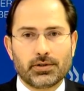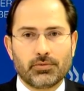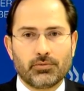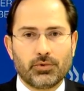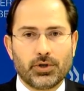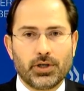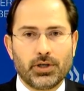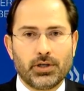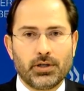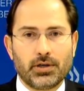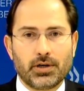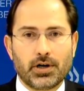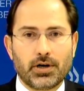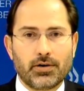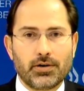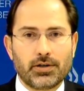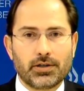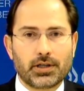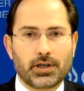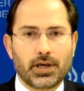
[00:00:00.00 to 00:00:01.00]
We
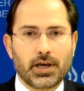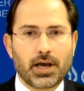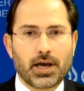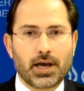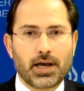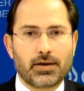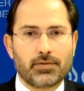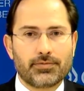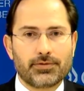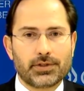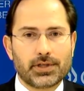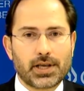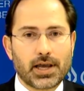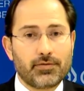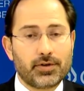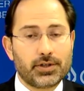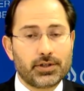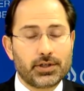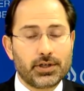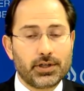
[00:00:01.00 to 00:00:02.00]
currently have
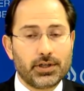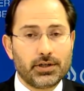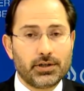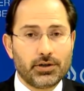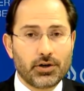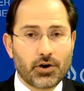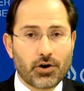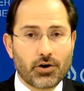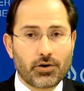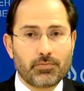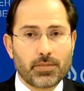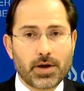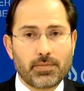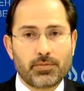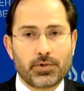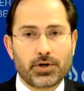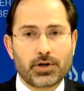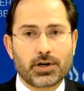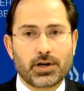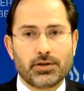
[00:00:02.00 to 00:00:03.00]
17
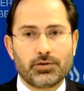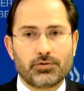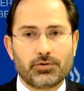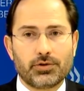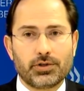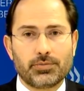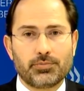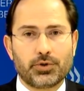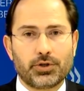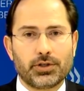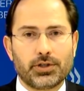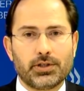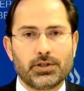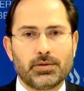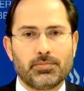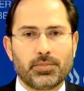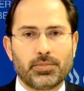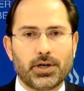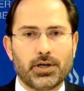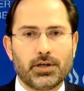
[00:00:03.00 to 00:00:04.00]
non-member countries
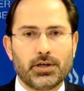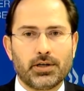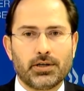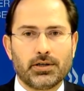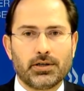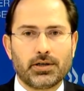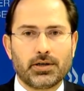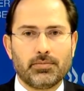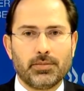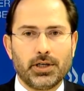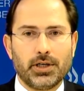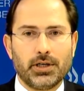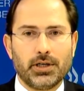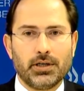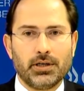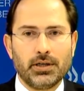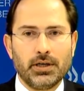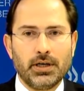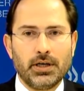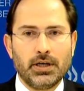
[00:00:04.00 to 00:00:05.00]
participating in the
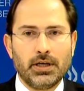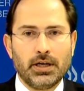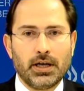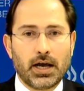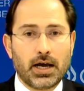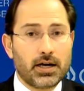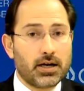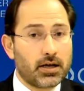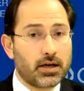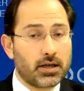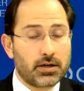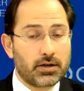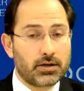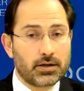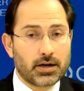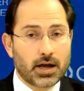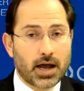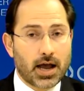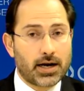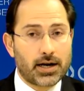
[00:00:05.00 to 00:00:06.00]
committee and
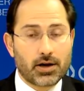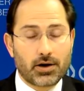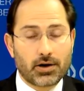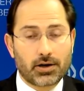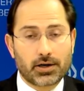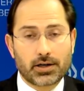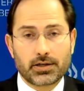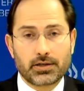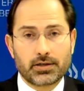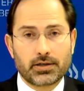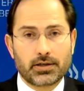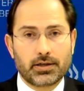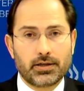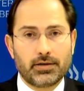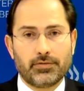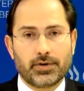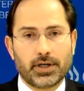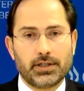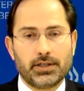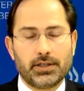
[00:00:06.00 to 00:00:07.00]
other ad hoc
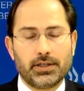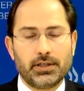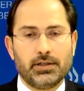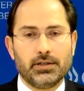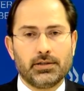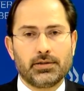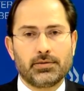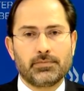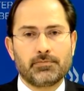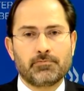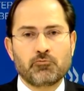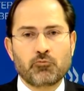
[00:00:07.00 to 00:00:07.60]
invitees.